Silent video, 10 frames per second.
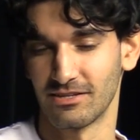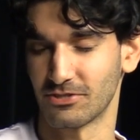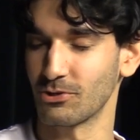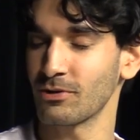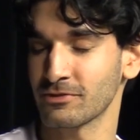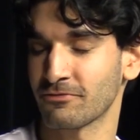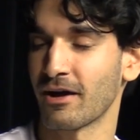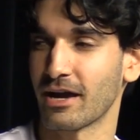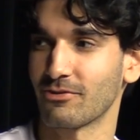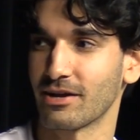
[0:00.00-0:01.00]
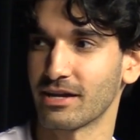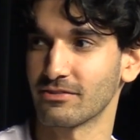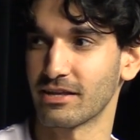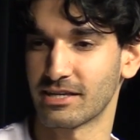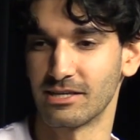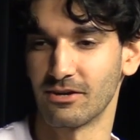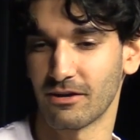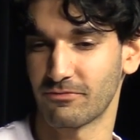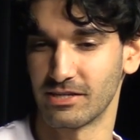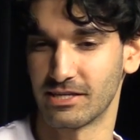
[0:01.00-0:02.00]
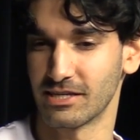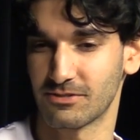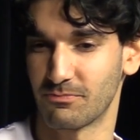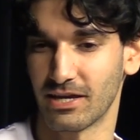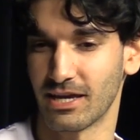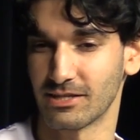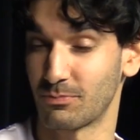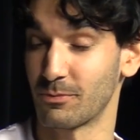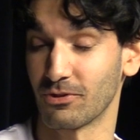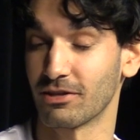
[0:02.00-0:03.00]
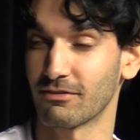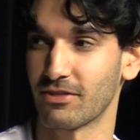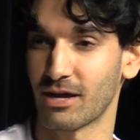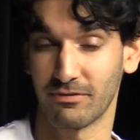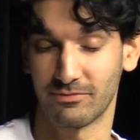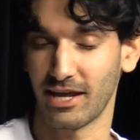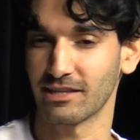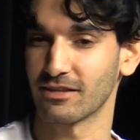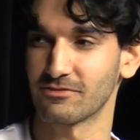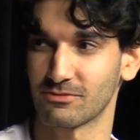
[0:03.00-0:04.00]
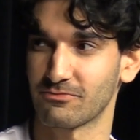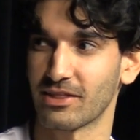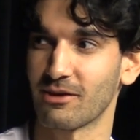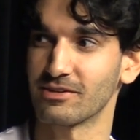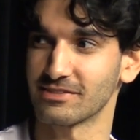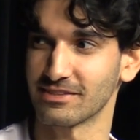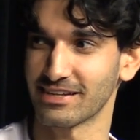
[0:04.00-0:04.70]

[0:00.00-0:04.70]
Zadora's fine, right? Like he off he gets big hits. People love that. My dad loves him for that reason.